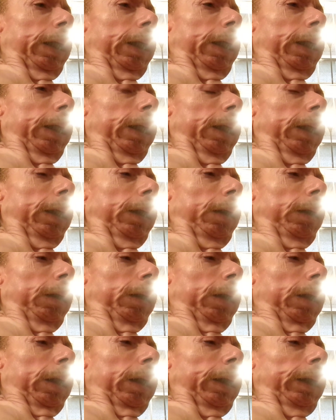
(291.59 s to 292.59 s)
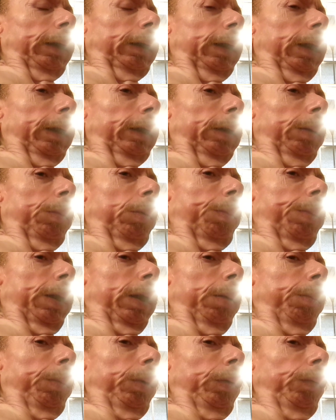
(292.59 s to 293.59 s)
and then he said something
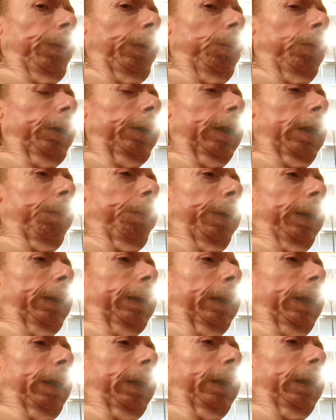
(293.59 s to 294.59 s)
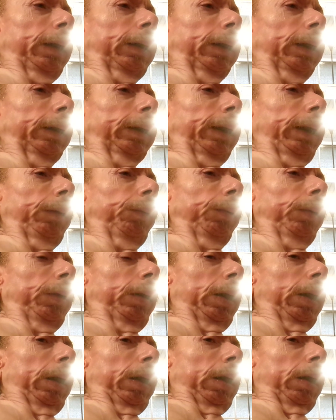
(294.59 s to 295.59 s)
about a movie, which I've been saying since they
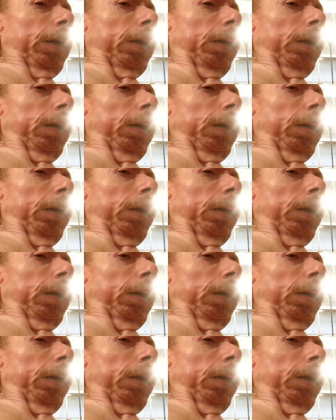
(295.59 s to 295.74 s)
even